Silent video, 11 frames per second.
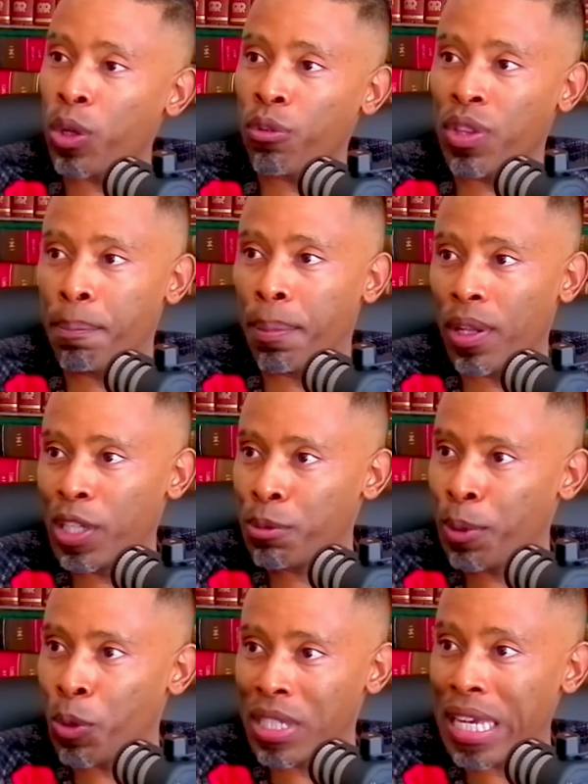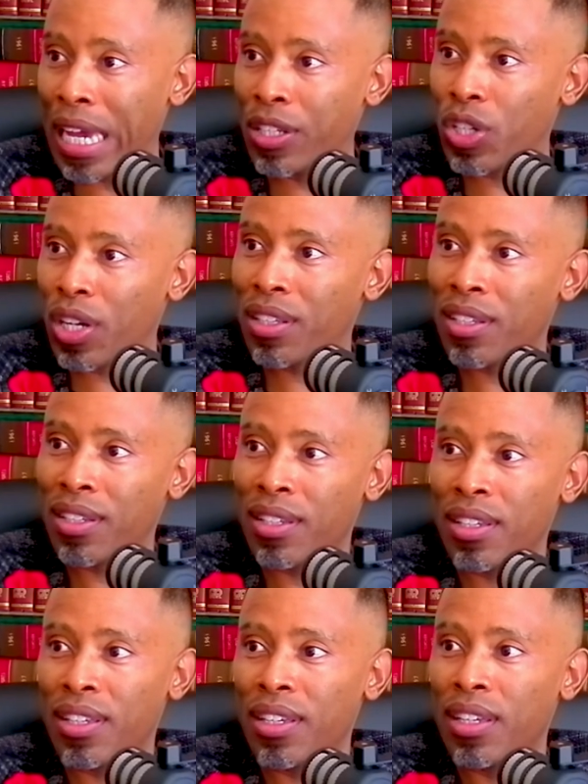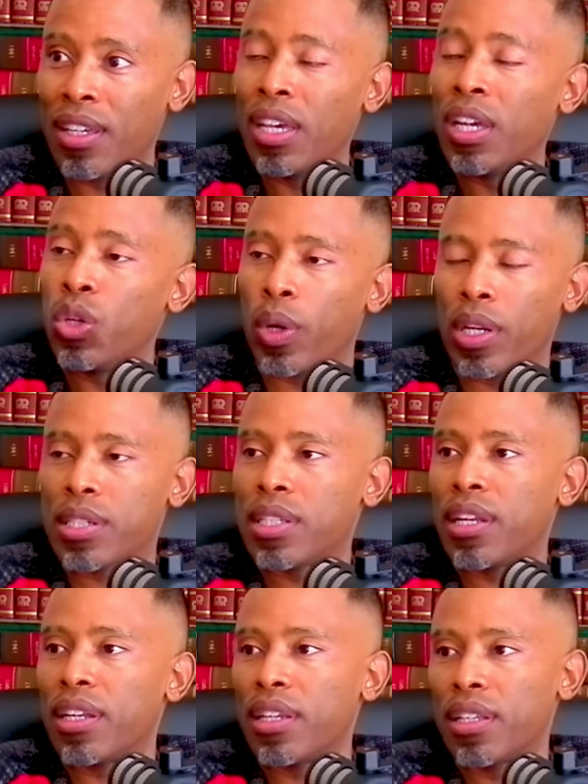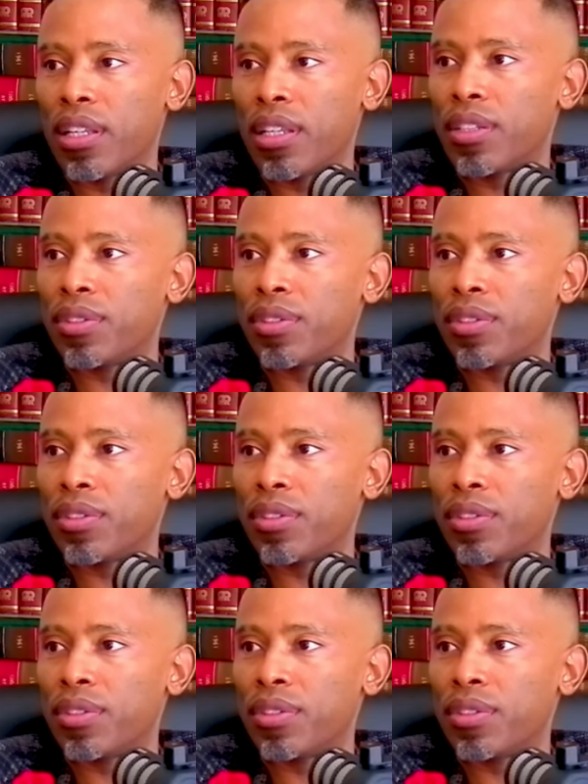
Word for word: out of their buildings because it's hijacked? mm You understand? What I love